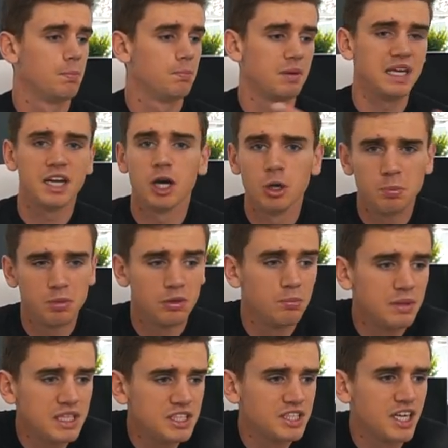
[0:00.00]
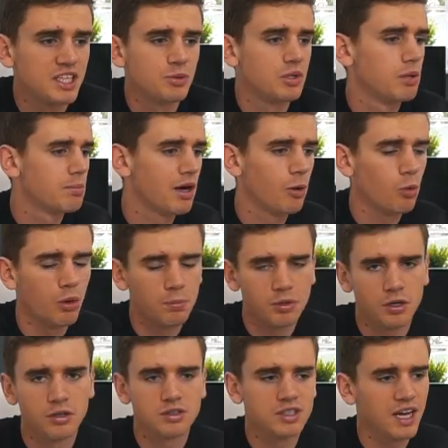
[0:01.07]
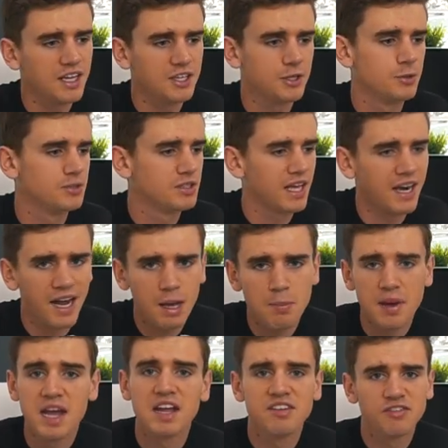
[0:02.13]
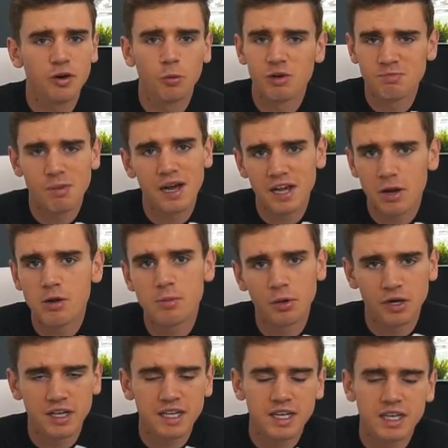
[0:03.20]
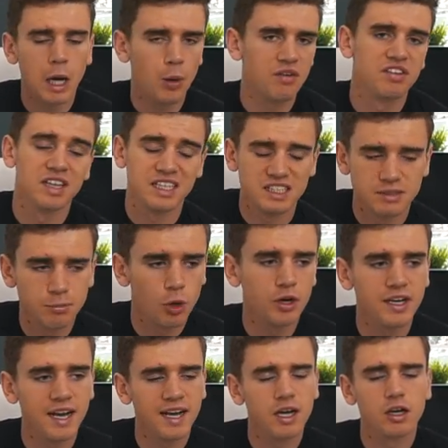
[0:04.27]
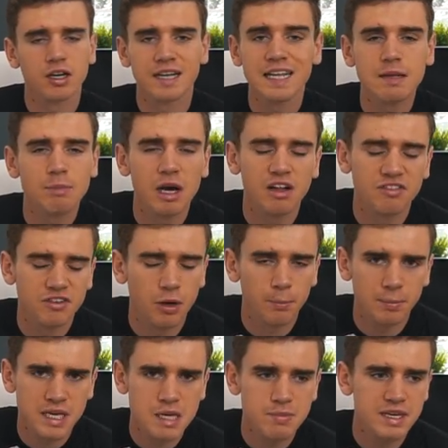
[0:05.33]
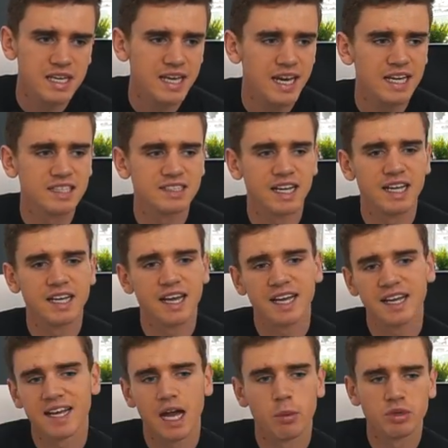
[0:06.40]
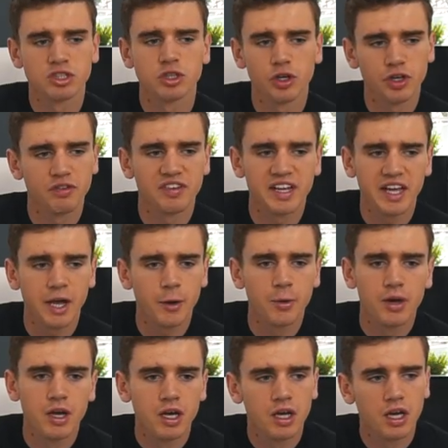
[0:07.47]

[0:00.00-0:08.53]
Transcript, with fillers: being open, being genuine about what product I use that I paid for with my own money. However, this morning I got an email from PBK saying, hey Cam, we saw your video